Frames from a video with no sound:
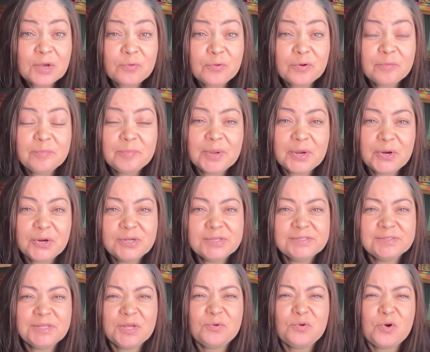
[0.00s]
that we're
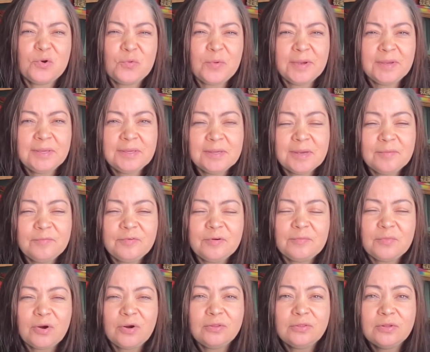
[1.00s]
bears and that we're waking up
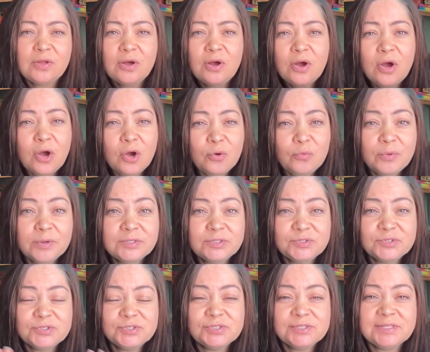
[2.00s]
from our long
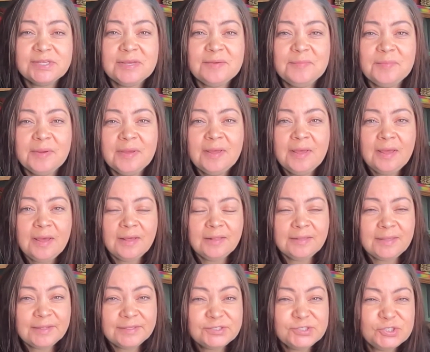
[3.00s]
winter sleep.
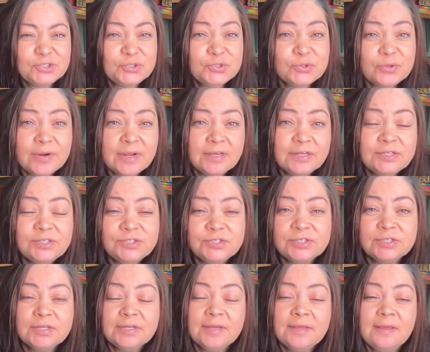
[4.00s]
Let's
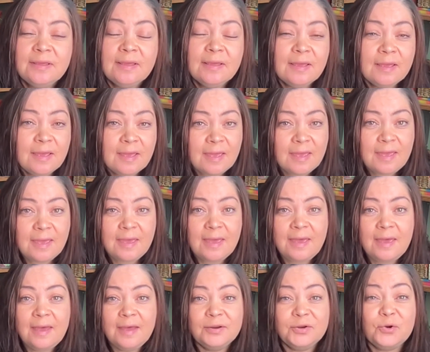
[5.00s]
stretch
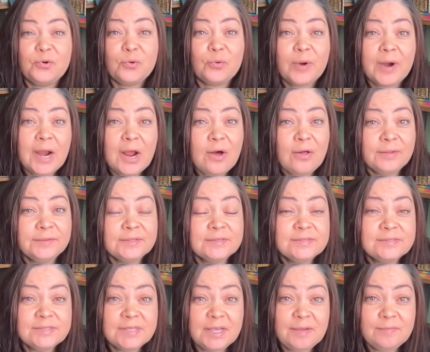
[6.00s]
and growl at the
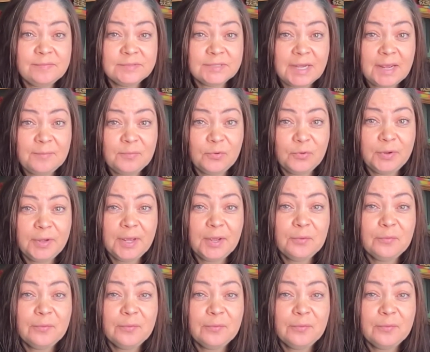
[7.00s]
same time, okay?